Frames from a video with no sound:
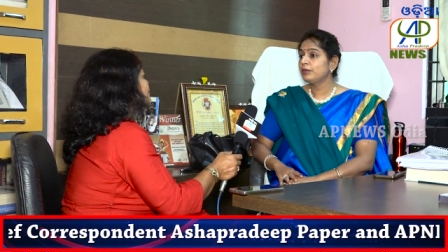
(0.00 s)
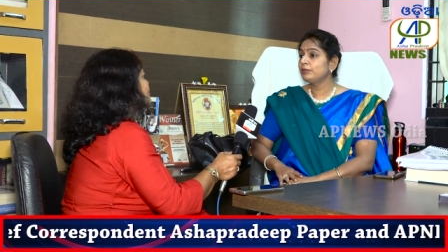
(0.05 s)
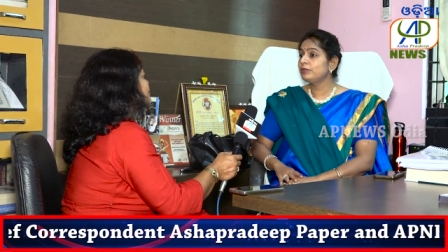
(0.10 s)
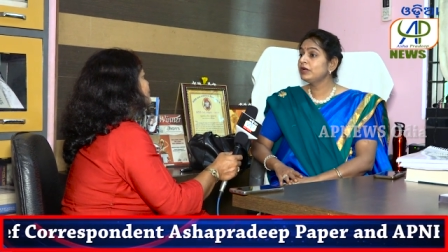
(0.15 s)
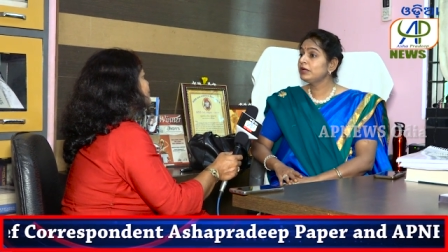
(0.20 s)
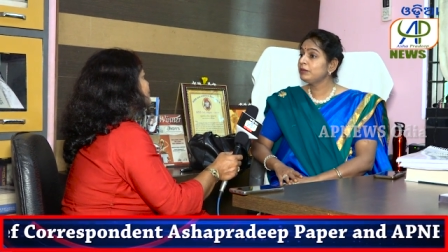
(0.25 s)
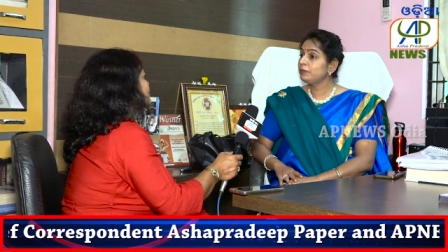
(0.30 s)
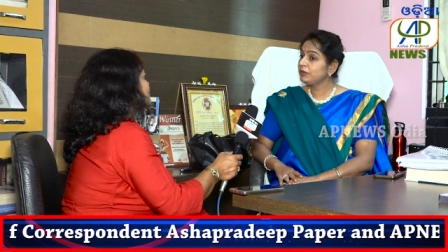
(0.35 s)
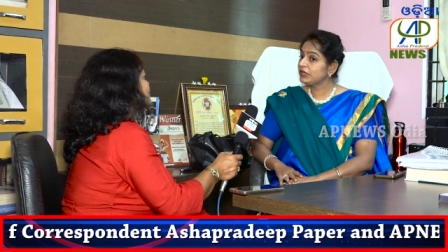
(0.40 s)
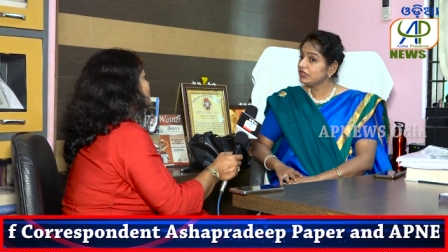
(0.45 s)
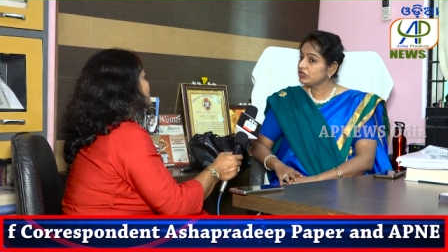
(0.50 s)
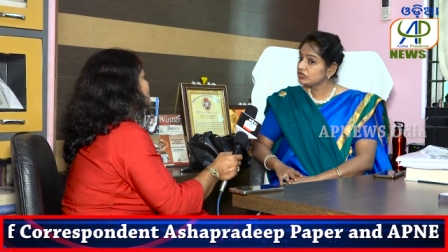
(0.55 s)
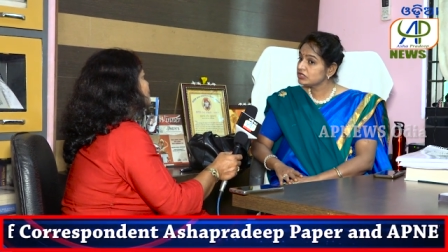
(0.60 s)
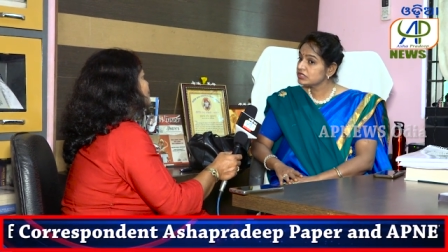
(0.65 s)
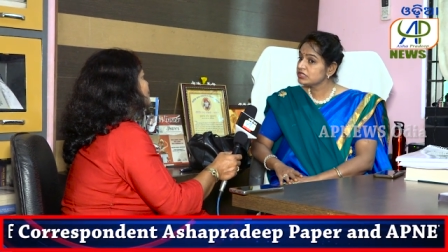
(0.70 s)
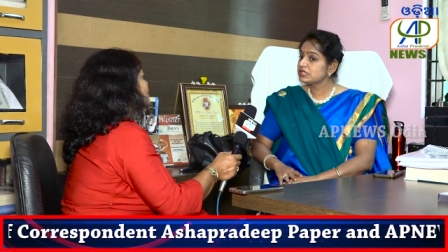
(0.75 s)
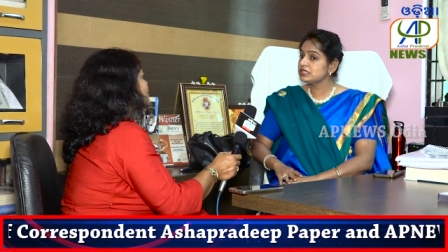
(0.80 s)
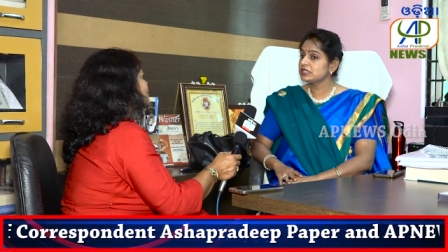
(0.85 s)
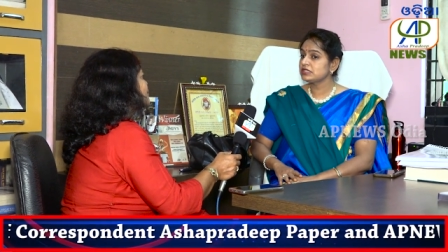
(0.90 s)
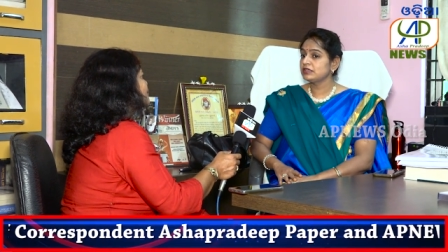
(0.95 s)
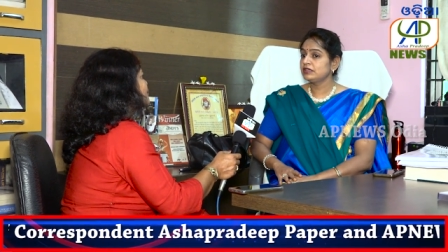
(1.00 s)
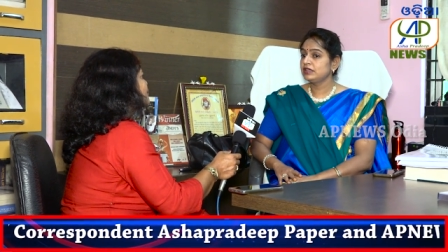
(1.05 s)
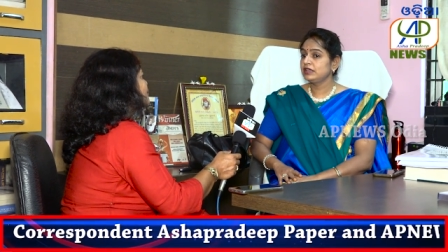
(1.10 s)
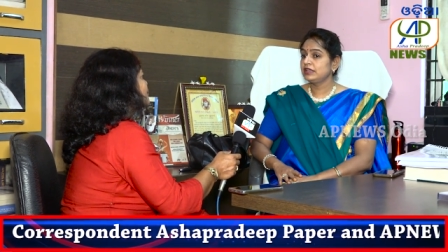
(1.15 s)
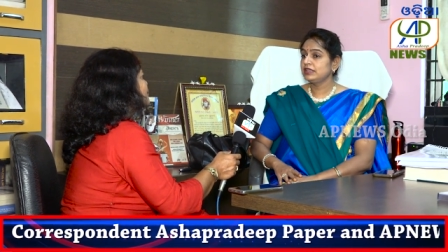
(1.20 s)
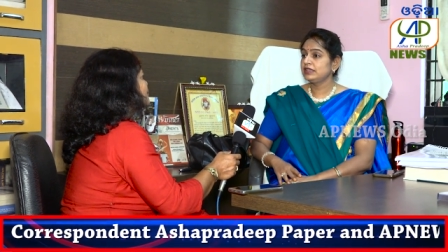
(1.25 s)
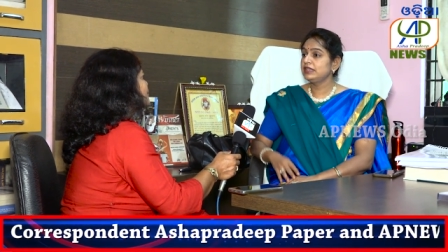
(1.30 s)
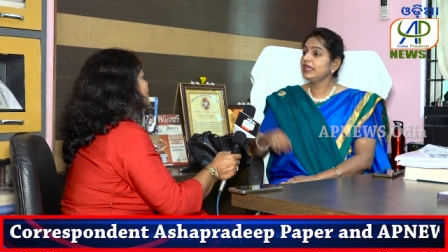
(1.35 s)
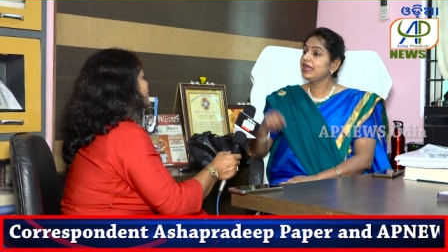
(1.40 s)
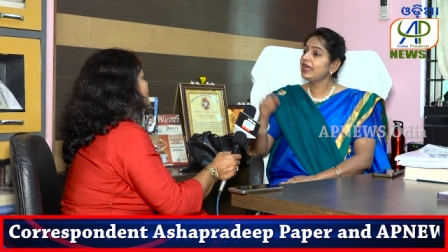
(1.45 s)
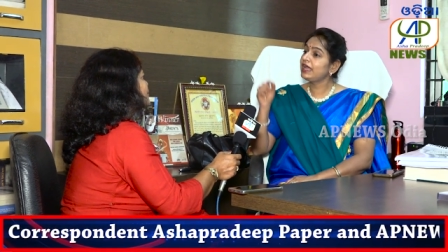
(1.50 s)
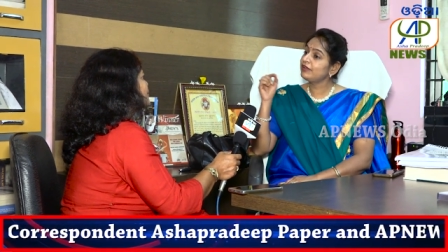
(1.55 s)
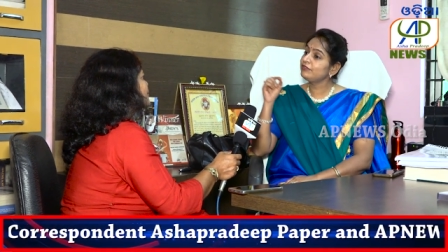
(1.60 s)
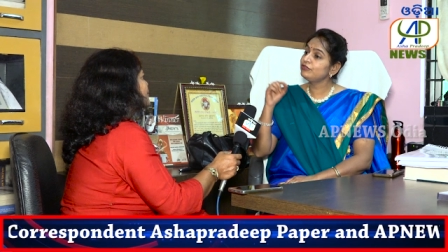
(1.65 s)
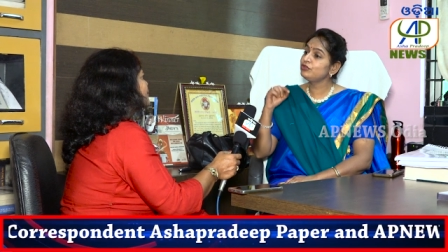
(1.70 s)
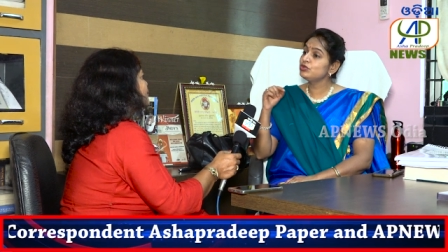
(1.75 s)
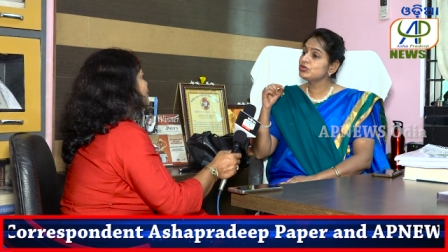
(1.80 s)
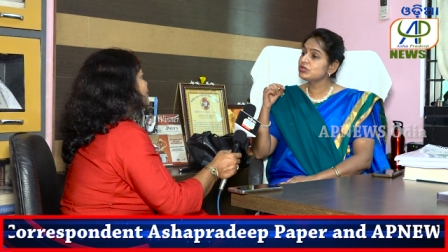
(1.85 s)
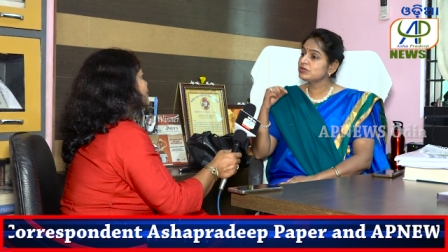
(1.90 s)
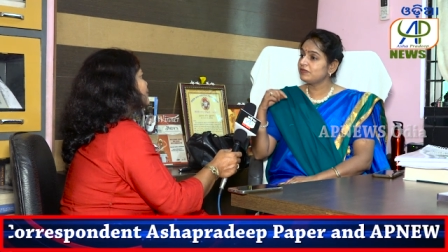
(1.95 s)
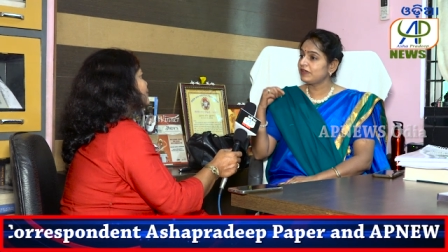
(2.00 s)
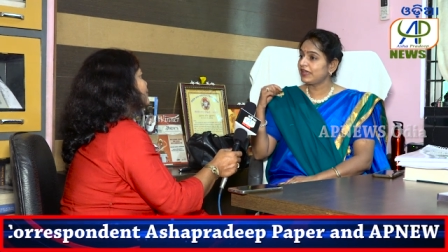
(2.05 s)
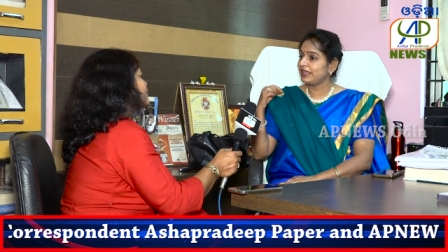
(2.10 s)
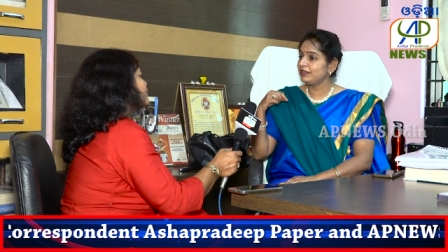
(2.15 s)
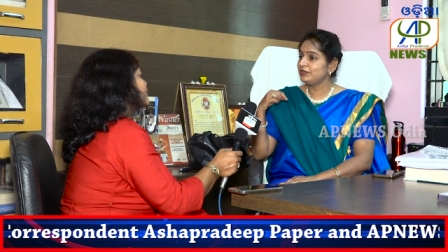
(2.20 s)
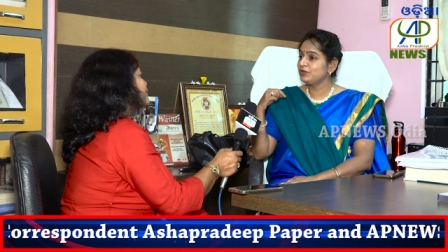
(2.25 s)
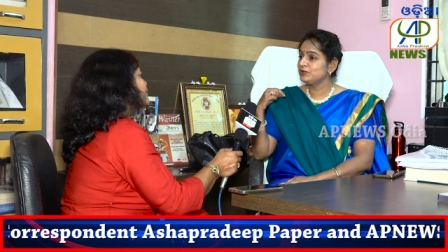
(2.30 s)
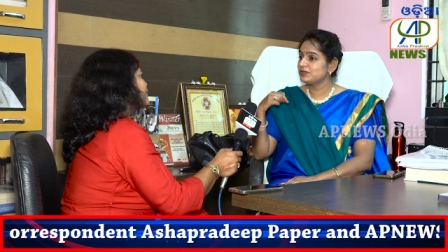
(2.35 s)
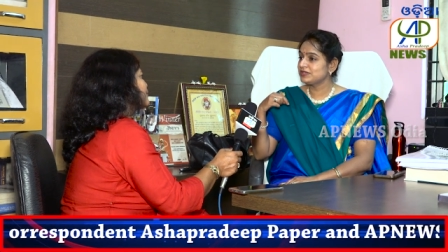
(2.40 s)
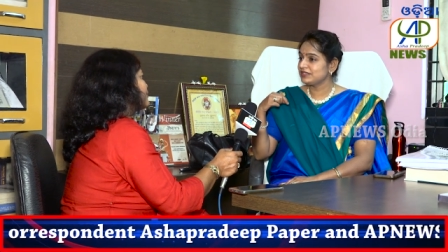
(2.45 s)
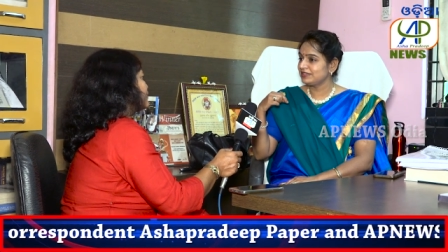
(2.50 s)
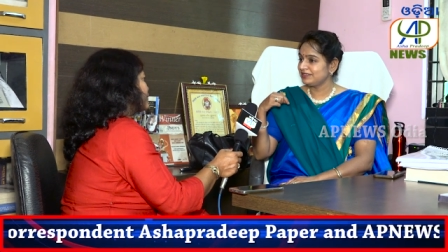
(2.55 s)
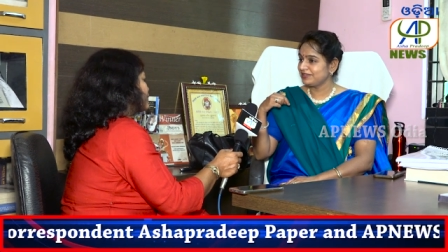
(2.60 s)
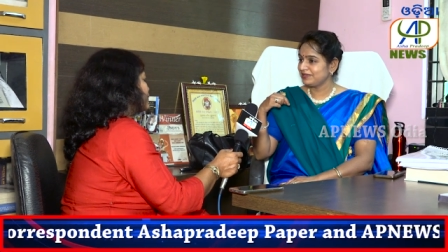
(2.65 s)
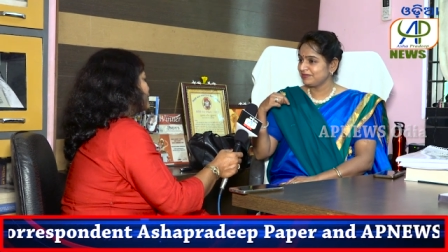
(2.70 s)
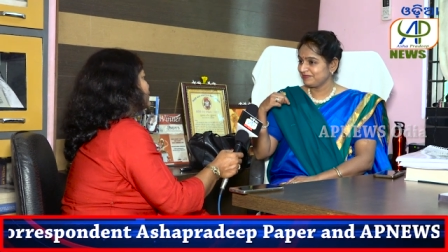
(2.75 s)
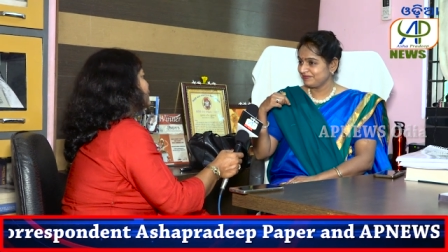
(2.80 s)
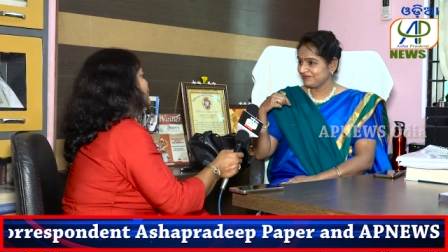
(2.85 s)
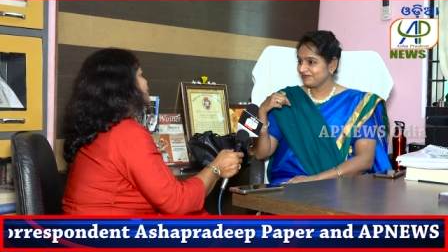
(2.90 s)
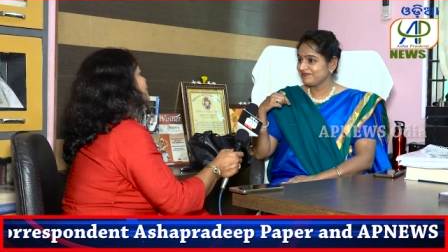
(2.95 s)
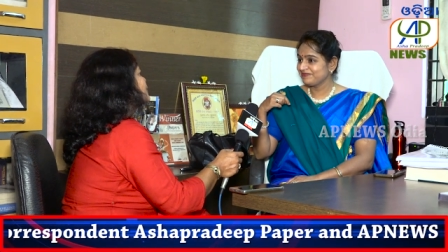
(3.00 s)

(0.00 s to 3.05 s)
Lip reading: but because they have those values in them.